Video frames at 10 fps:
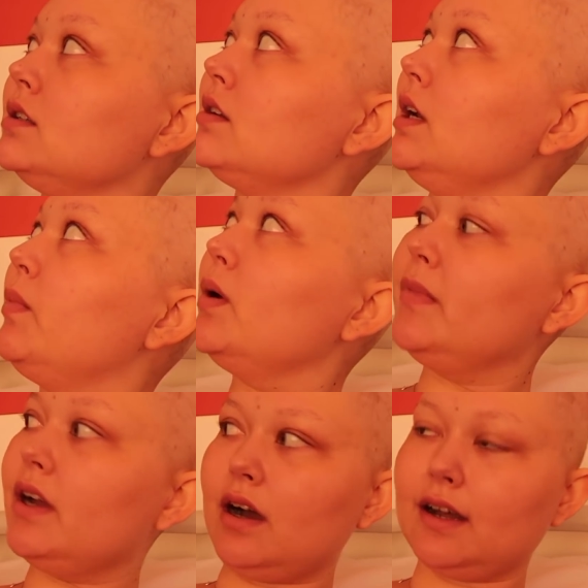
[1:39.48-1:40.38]
So they put
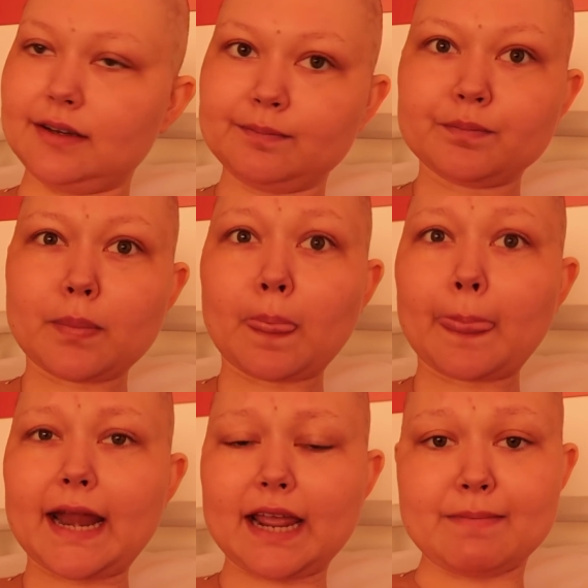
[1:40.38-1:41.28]
me on
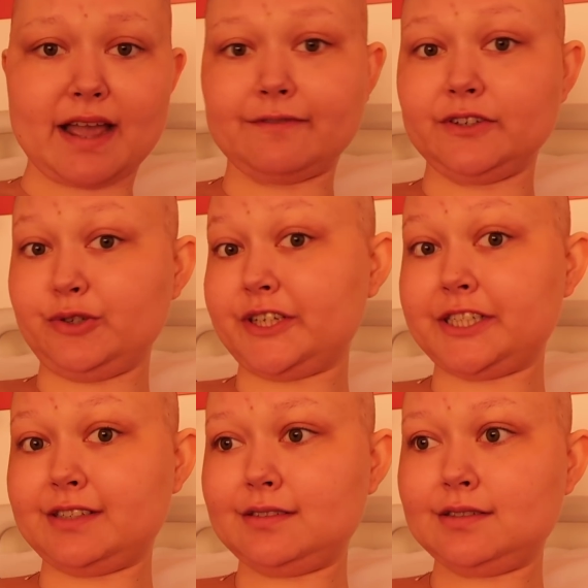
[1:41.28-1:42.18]
a bag of
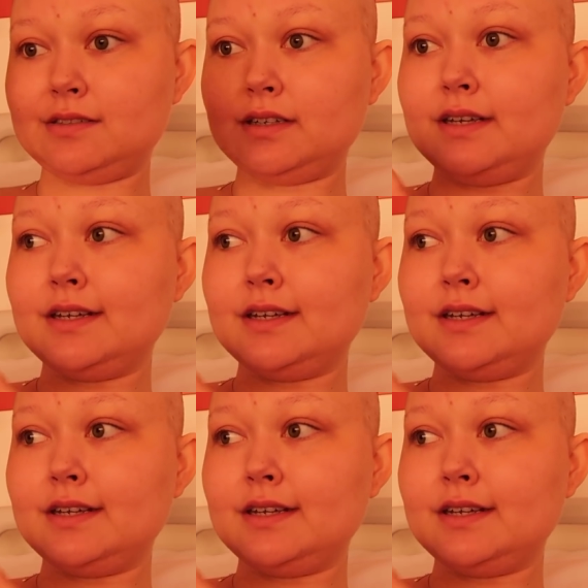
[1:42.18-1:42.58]
nutritions.